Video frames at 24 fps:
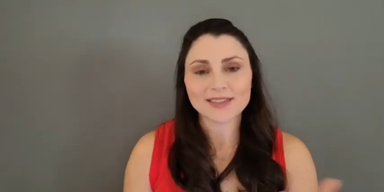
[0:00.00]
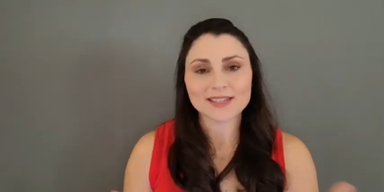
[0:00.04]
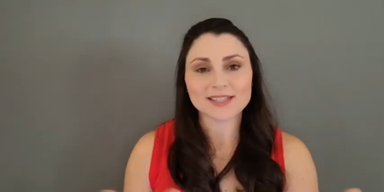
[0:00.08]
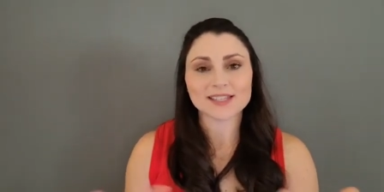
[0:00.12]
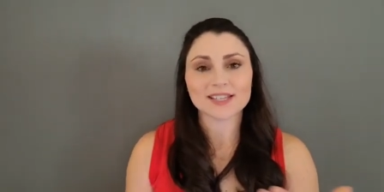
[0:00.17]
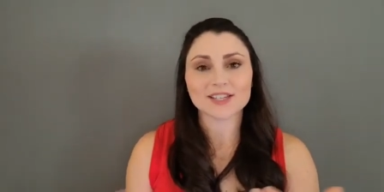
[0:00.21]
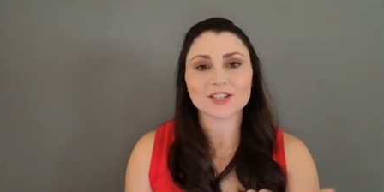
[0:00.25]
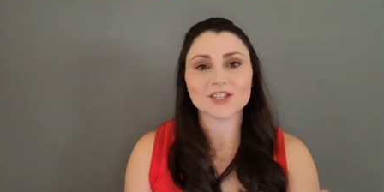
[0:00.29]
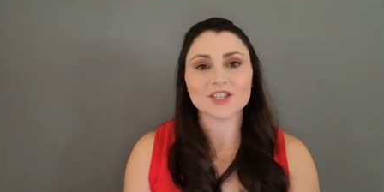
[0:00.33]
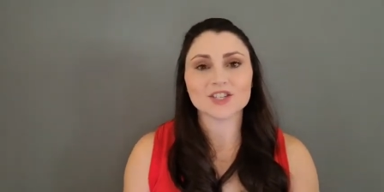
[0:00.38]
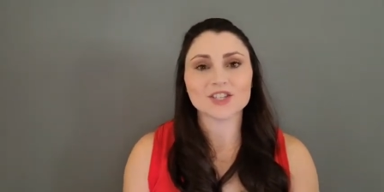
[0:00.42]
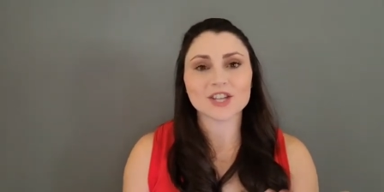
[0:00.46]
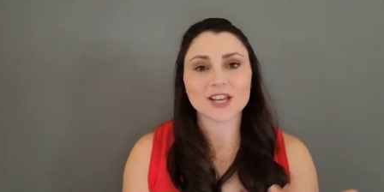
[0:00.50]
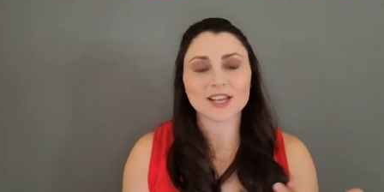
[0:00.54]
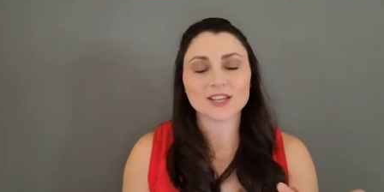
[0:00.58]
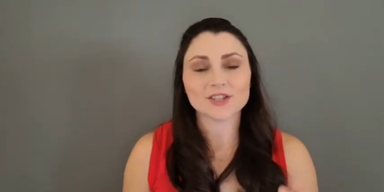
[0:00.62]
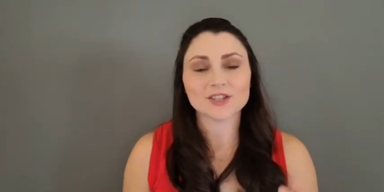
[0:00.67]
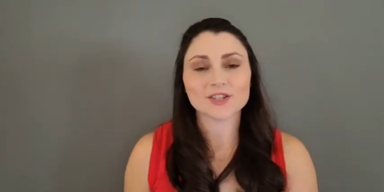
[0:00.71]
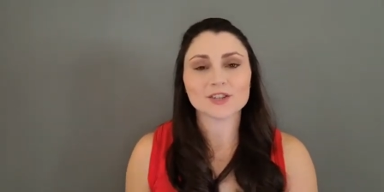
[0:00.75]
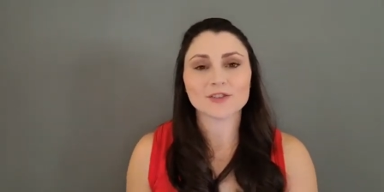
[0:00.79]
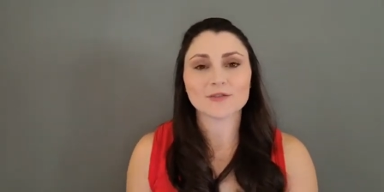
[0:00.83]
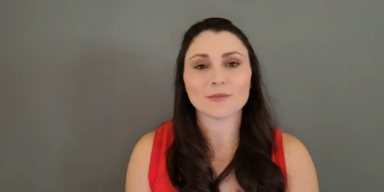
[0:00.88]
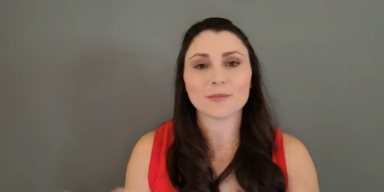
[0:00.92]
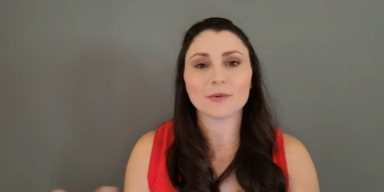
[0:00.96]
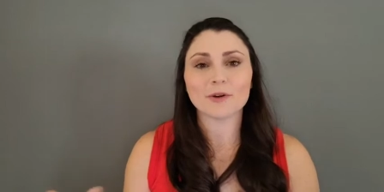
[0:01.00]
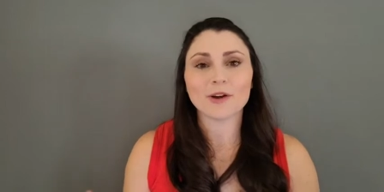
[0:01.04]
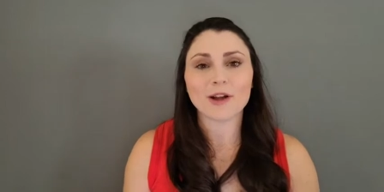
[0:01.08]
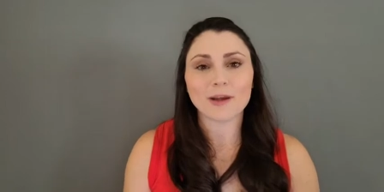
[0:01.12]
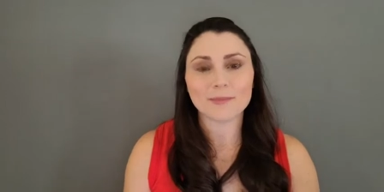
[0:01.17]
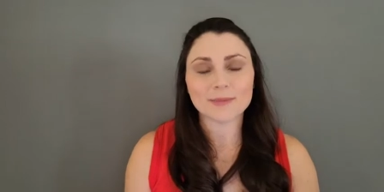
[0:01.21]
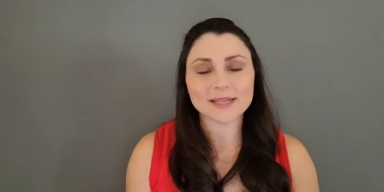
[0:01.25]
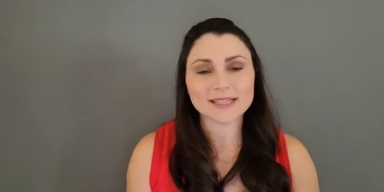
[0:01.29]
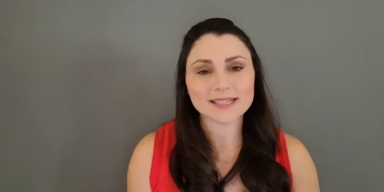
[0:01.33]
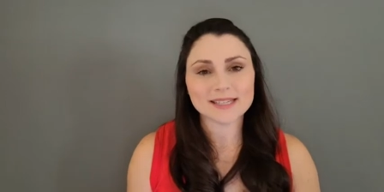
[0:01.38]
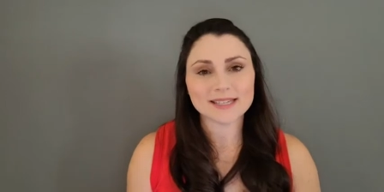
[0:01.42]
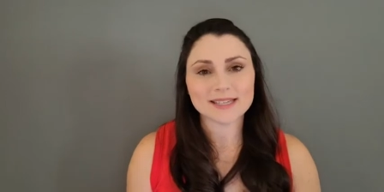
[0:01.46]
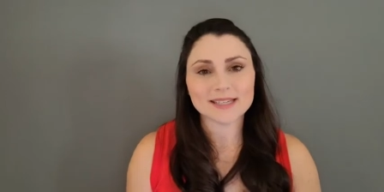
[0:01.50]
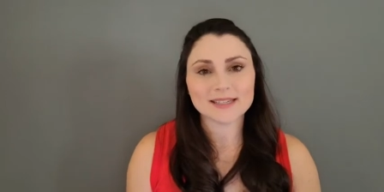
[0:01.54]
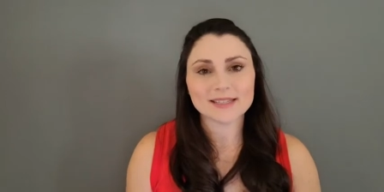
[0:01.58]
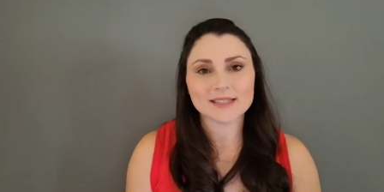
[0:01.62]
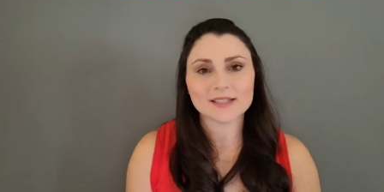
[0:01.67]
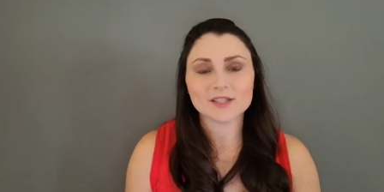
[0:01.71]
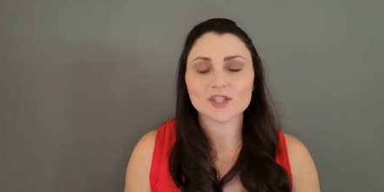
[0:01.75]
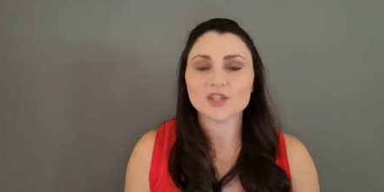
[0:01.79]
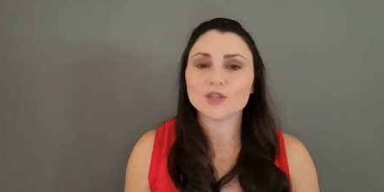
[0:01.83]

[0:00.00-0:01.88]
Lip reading: this exchange of promises,